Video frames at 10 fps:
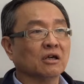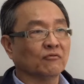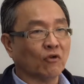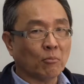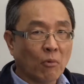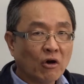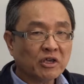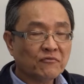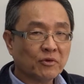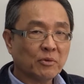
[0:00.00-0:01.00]
For more
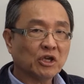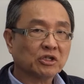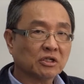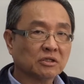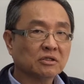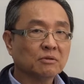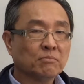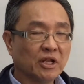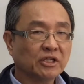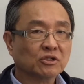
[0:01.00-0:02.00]
information,
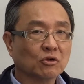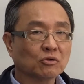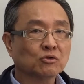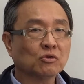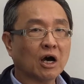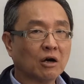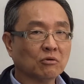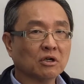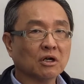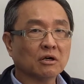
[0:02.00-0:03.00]
please go to
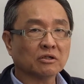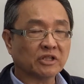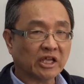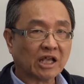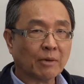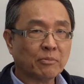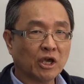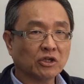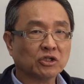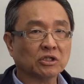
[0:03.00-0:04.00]
our data
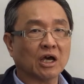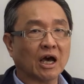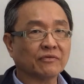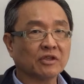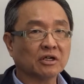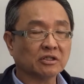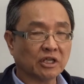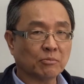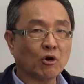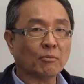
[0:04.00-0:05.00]
page under
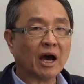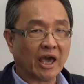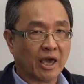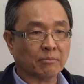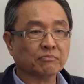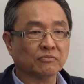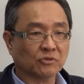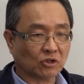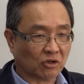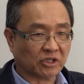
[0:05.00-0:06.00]
the mobile app
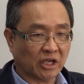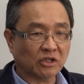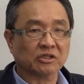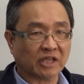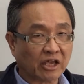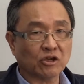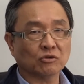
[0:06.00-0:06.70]
SourceSage. Thank